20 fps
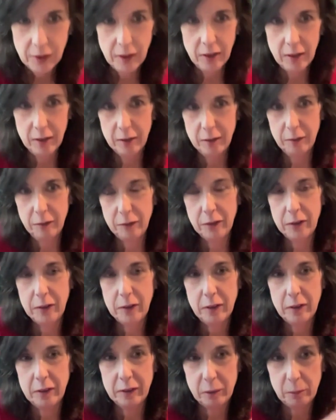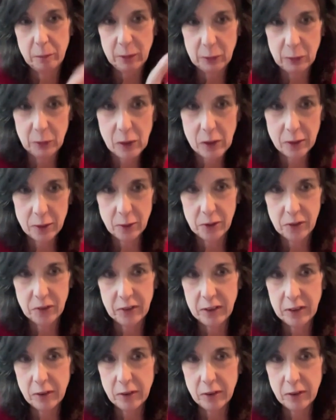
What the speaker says: of the bureaucracy,